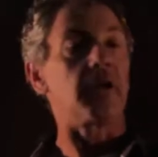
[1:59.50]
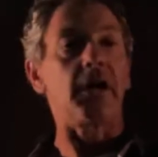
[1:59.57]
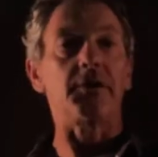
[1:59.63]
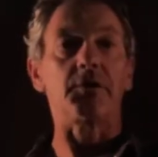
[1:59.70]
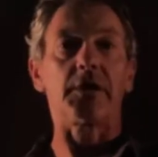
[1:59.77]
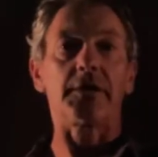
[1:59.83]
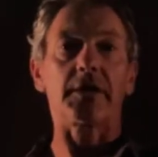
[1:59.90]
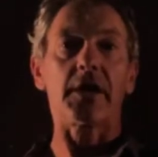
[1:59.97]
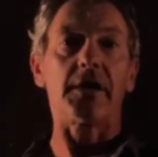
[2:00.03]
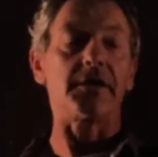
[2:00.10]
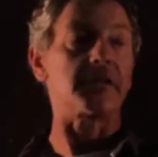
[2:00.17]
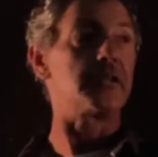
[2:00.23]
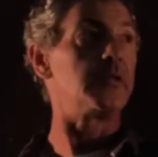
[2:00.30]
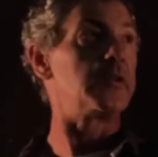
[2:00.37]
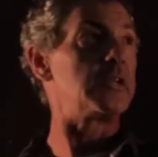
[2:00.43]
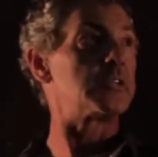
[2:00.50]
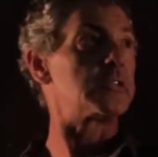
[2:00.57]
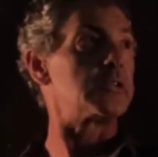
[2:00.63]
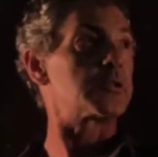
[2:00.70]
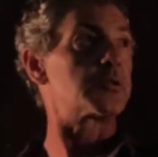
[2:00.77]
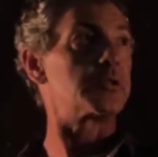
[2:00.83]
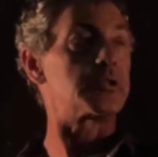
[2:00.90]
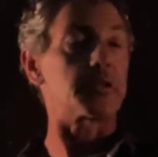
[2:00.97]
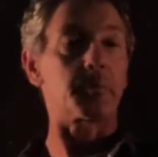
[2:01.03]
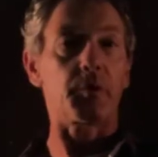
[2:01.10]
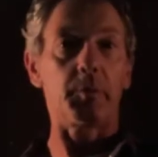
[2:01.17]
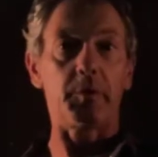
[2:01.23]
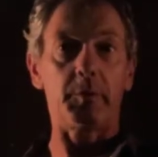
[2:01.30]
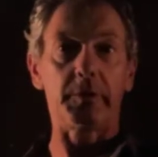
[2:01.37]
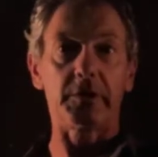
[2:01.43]
hydraulic conductivity is the intrinsic
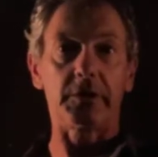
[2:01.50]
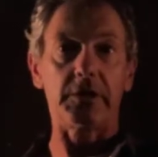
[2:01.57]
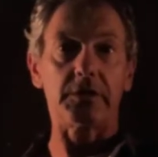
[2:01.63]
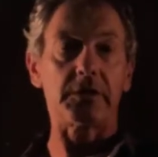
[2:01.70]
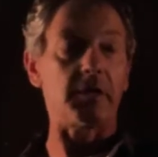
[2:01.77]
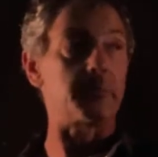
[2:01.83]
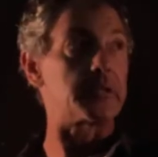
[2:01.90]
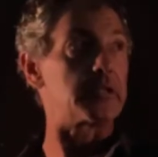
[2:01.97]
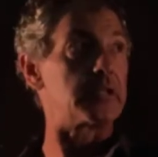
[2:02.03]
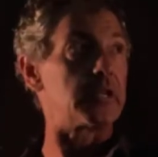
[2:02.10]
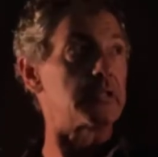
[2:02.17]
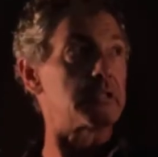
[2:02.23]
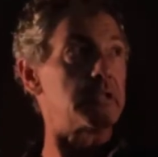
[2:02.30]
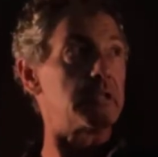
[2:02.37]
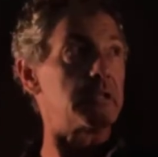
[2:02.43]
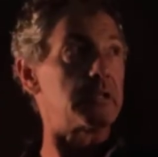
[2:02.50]
permeability times the density